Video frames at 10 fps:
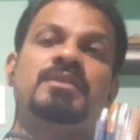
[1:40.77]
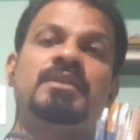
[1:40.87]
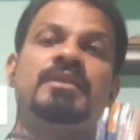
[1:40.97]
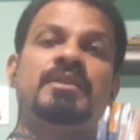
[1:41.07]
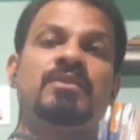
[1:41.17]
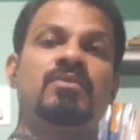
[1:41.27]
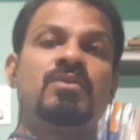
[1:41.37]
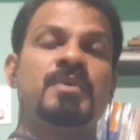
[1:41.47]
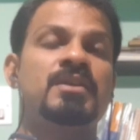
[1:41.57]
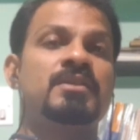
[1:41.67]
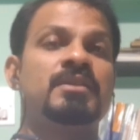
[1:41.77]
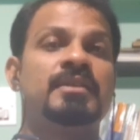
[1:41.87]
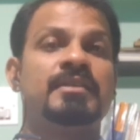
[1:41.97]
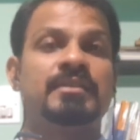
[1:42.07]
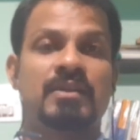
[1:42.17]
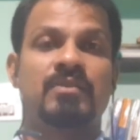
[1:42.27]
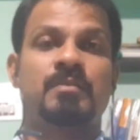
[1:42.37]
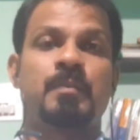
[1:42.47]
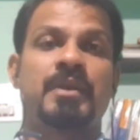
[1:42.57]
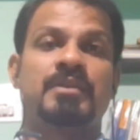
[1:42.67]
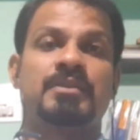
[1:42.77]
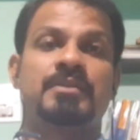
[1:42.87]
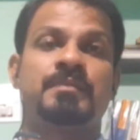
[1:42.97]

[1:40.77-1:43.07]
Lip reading: Indian Economic Development.